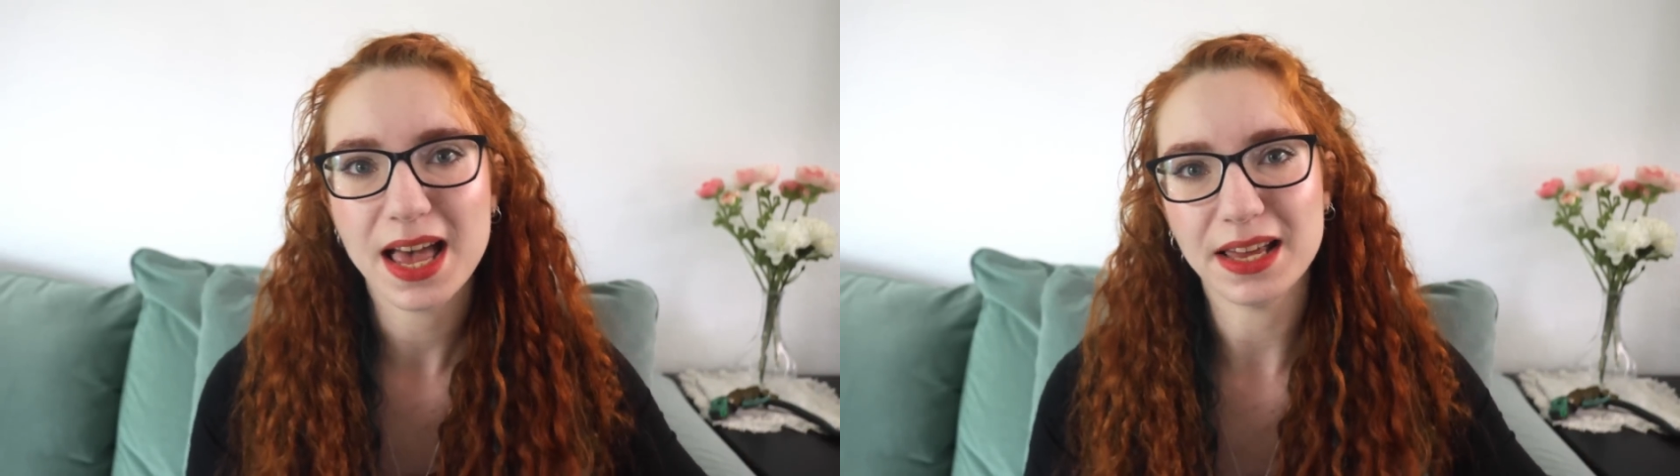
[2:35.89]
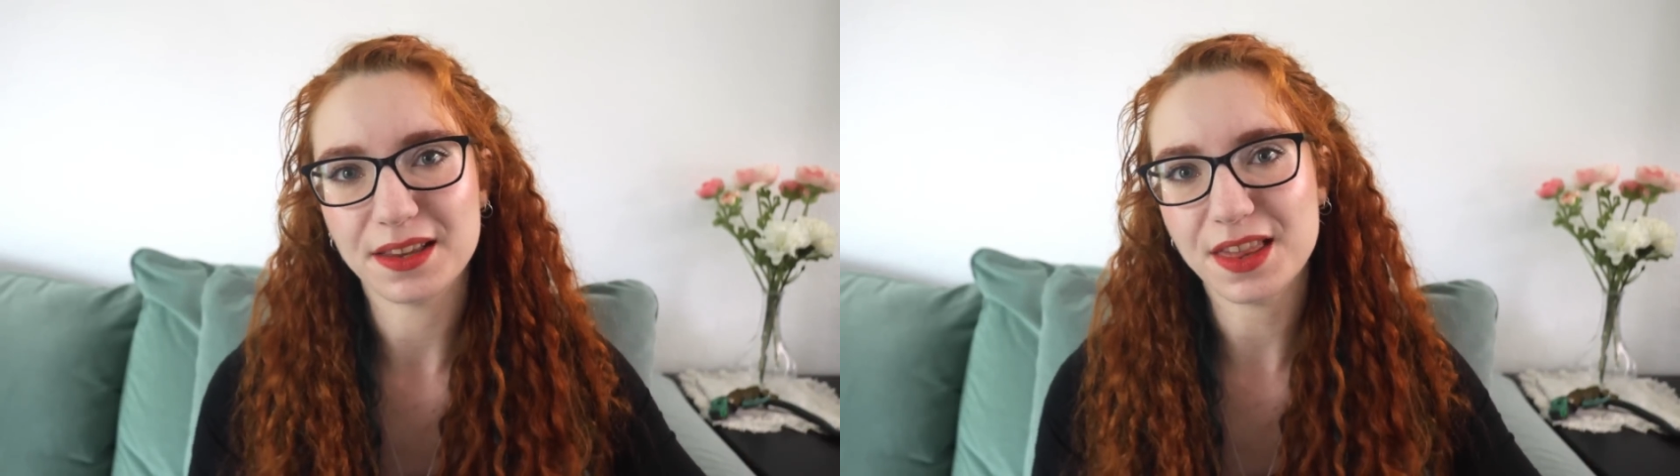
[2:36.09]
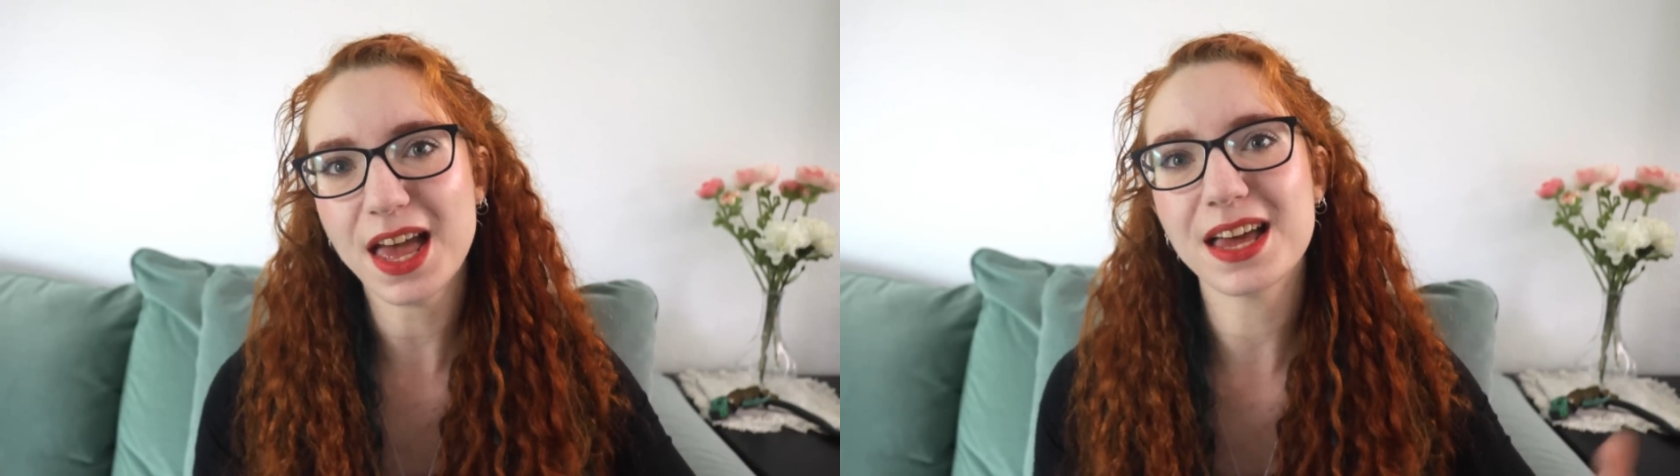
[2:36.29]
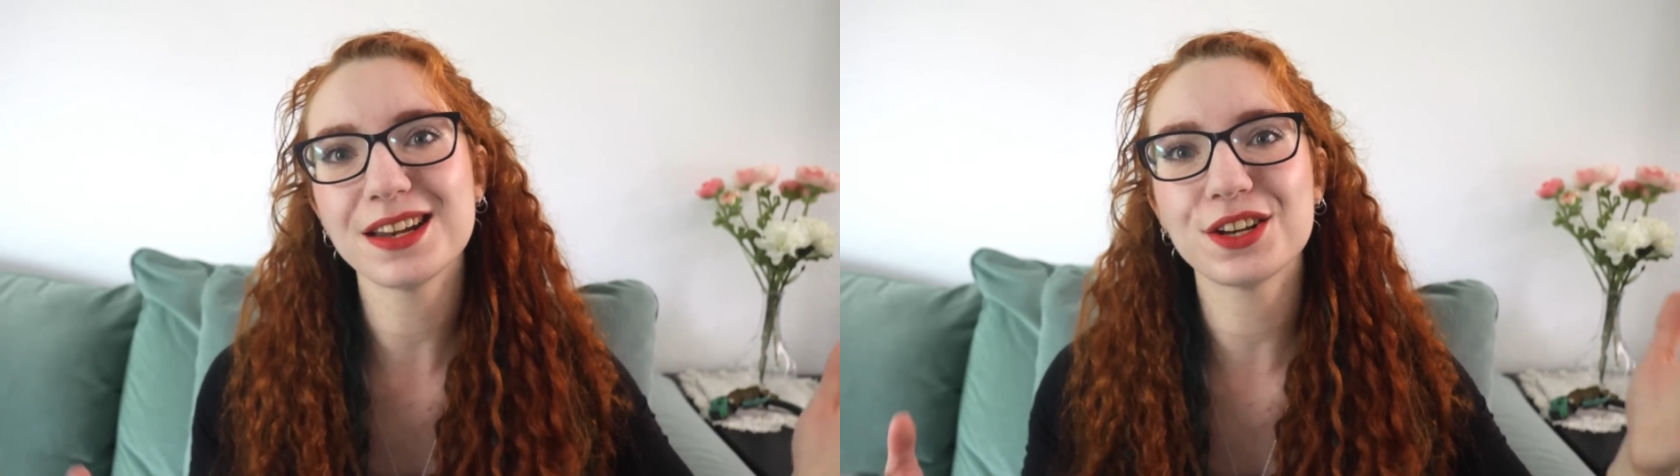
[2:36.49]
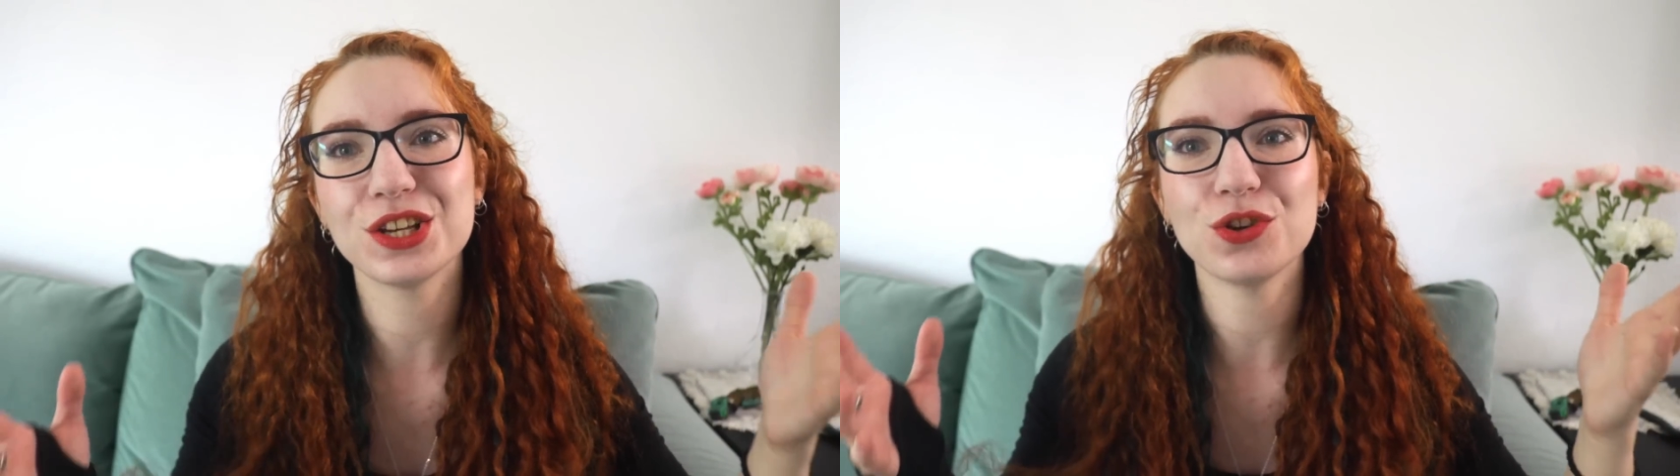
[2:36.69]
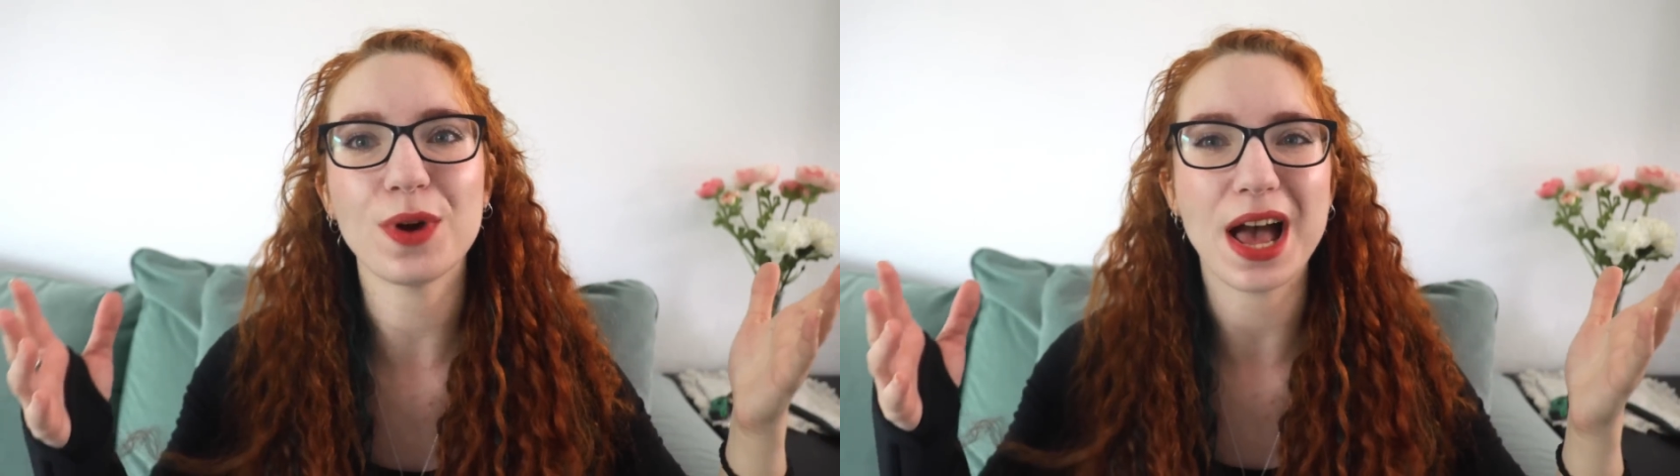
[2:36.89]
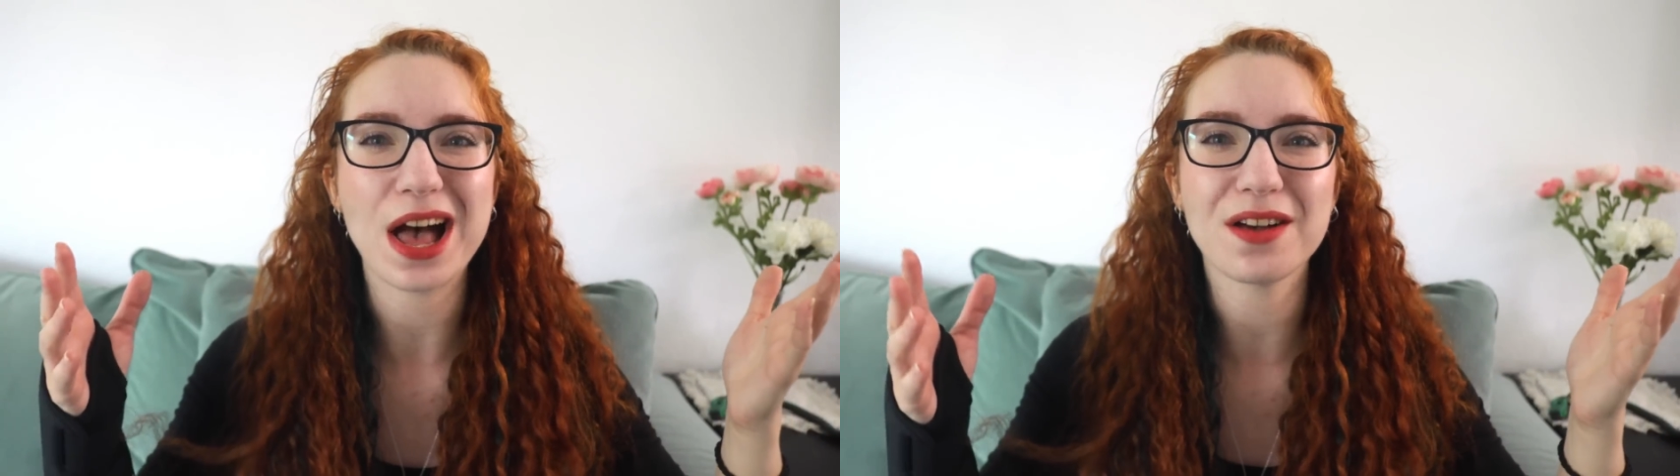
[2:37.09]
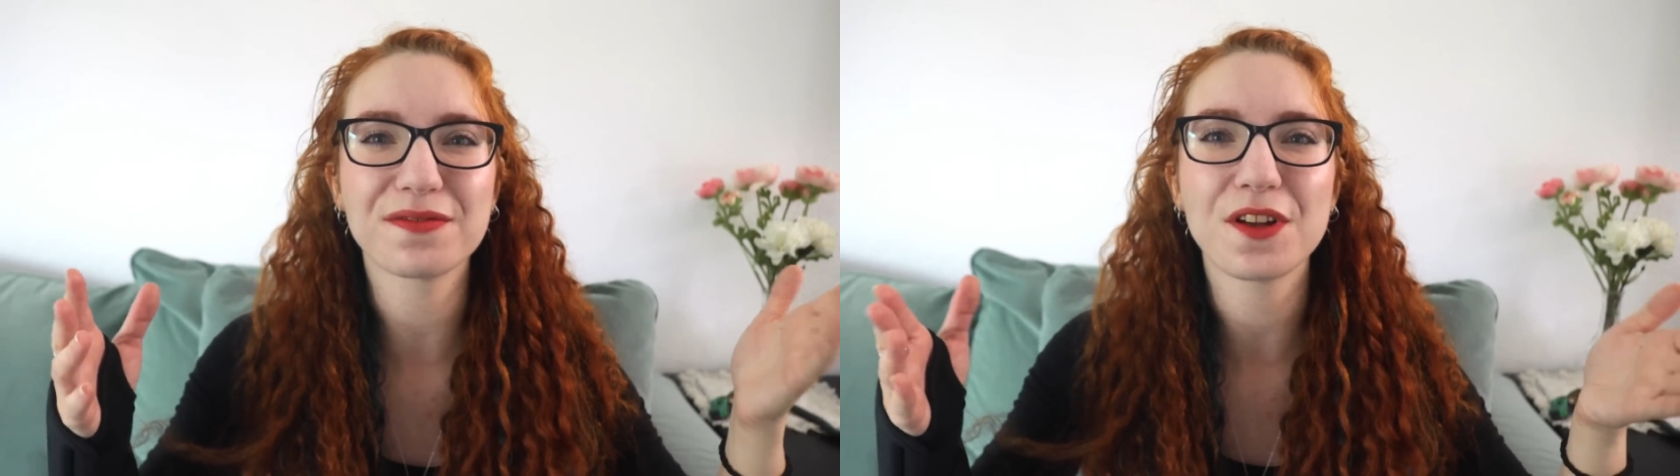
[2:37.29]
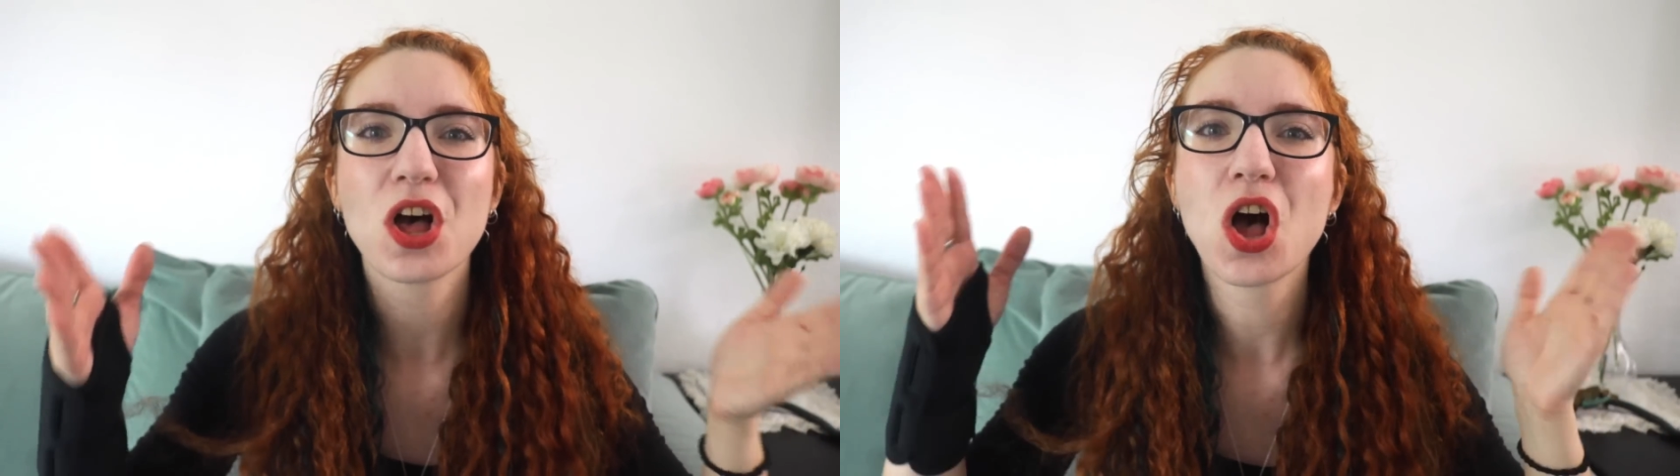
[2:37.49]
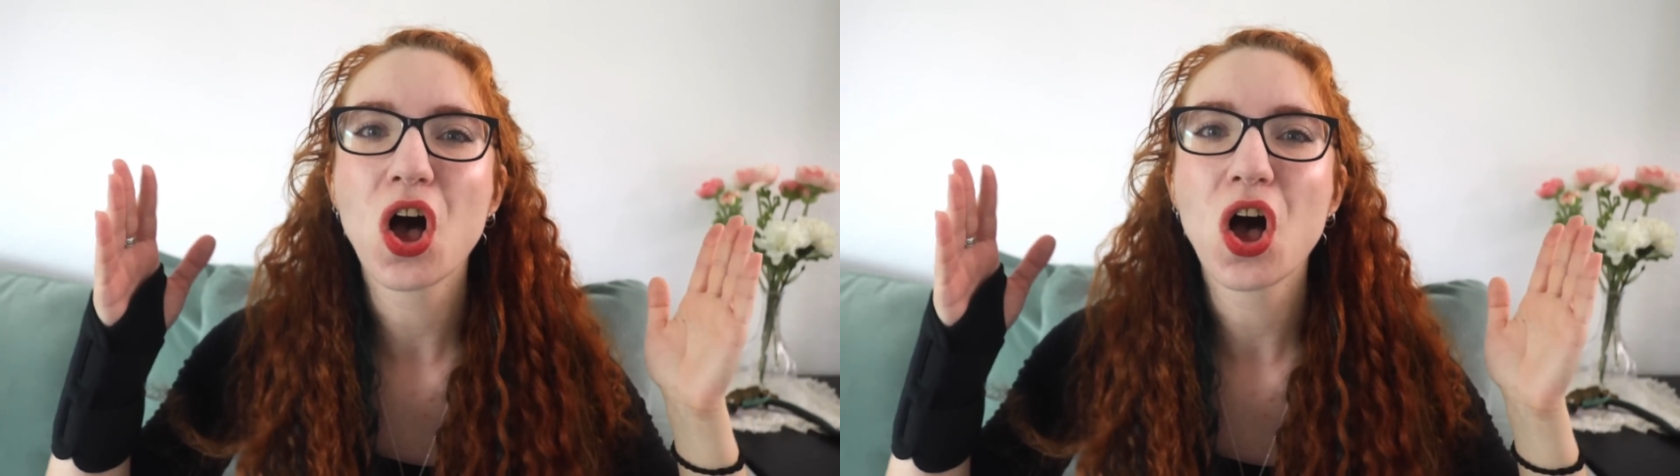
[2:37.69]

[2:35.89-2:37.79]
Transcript: And then you have